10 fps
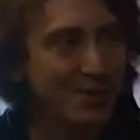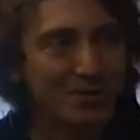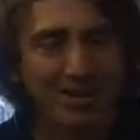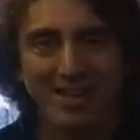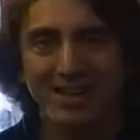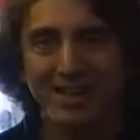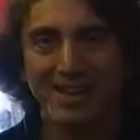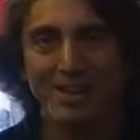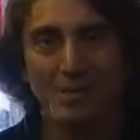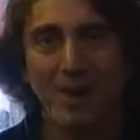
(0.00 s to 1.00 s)
so
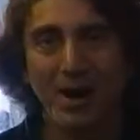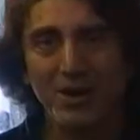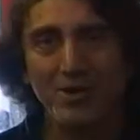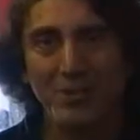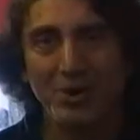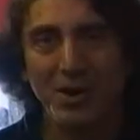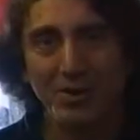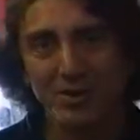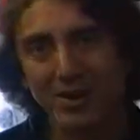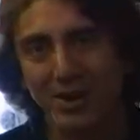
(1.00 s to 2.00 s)
it, it, yeah. you buy a new
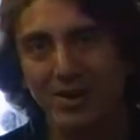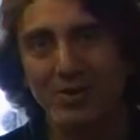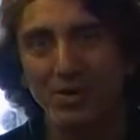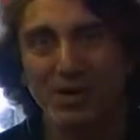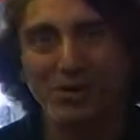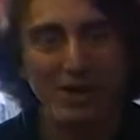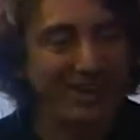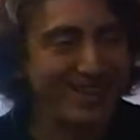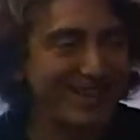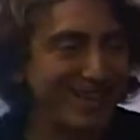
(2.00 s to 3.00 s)
printer, you get a new
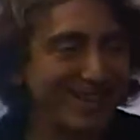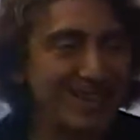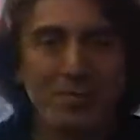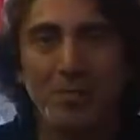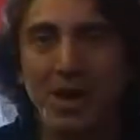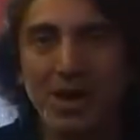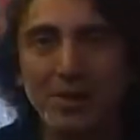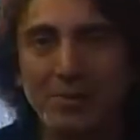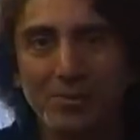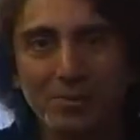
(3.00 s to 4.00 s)
inkjet. It doesn't
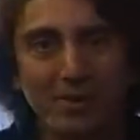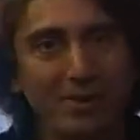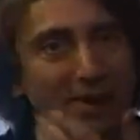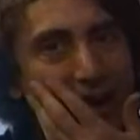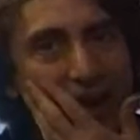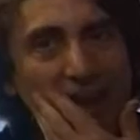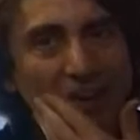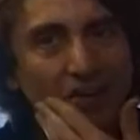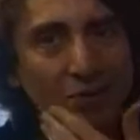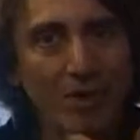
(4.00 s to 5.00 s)
pay to to
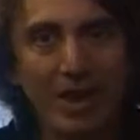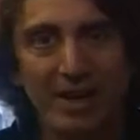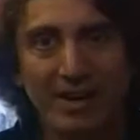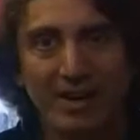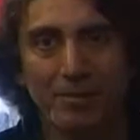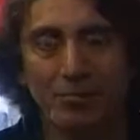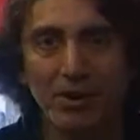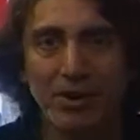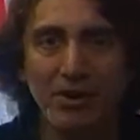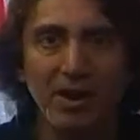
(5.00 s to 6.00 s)
to get a
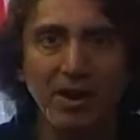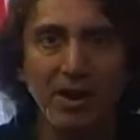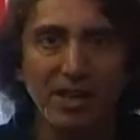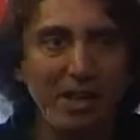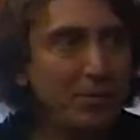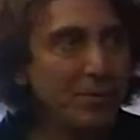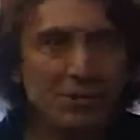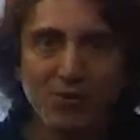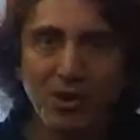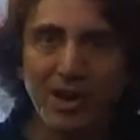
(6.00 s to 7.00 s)
printer, and then
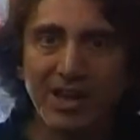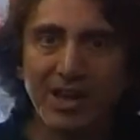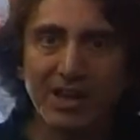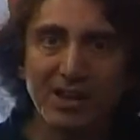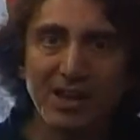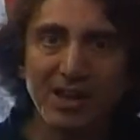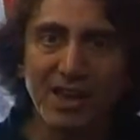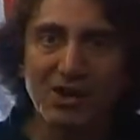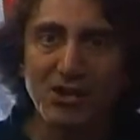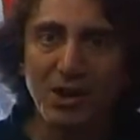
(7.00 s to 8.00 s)
when you try to get the
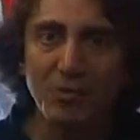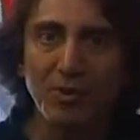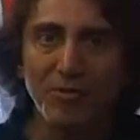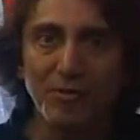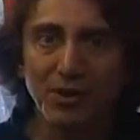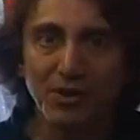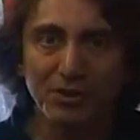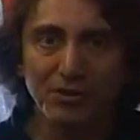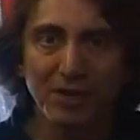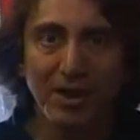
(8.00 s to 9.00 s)
inkjet
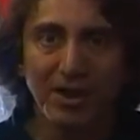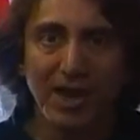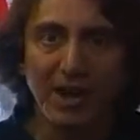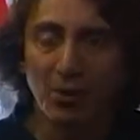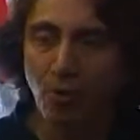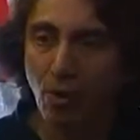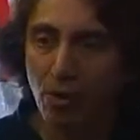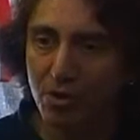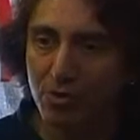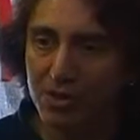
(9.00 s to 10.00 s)
refilled at a
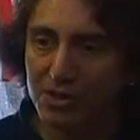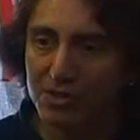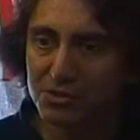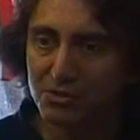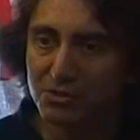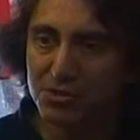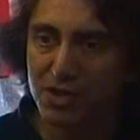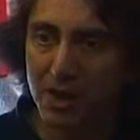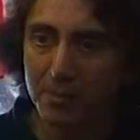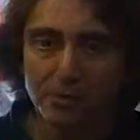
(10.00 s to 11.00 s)
Walgreens or
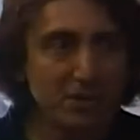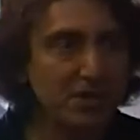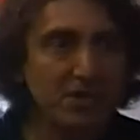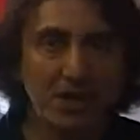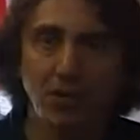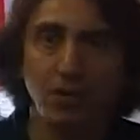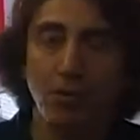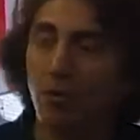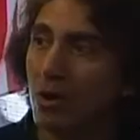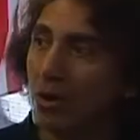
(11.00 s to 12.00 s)
Staples, they say,
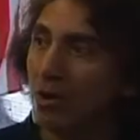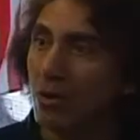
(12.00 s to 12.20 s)
oh,